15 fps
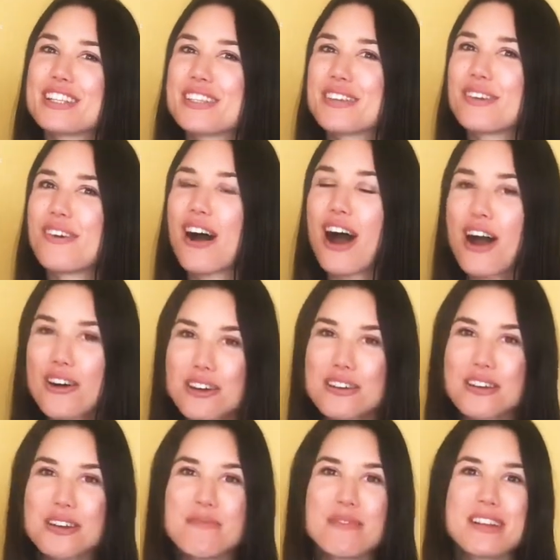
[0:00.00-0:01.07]
So how
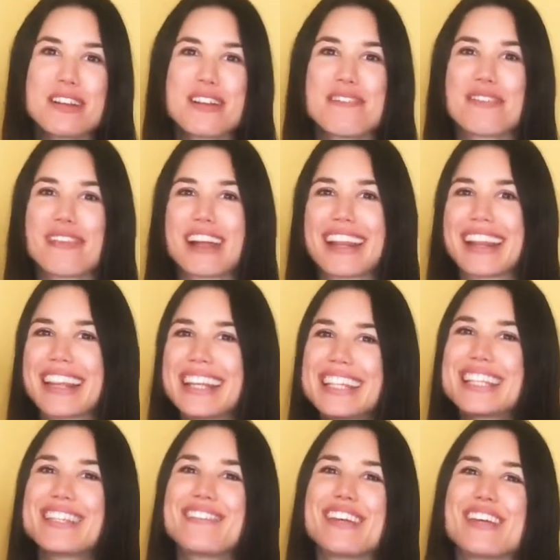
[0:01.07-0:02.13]
could it be different?
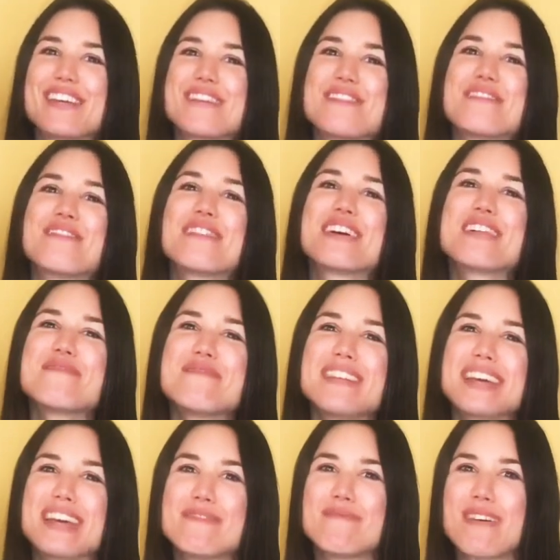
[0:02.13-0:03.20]
This video will
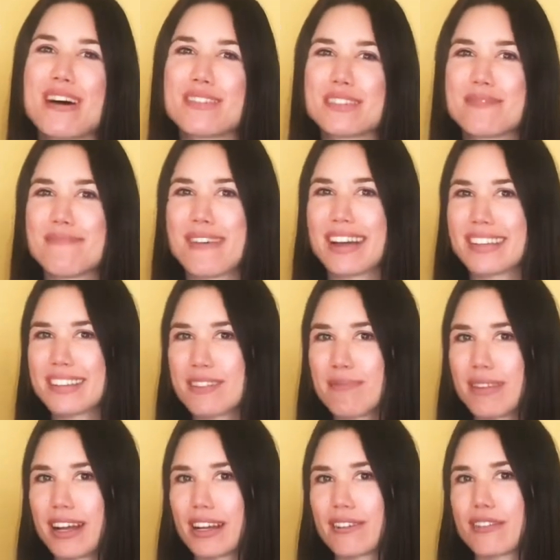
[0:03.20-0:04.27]
be about the master
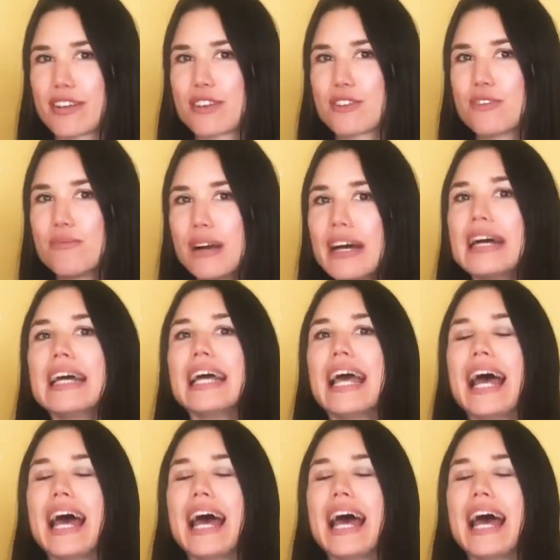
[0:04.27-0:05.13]
plant Wachuma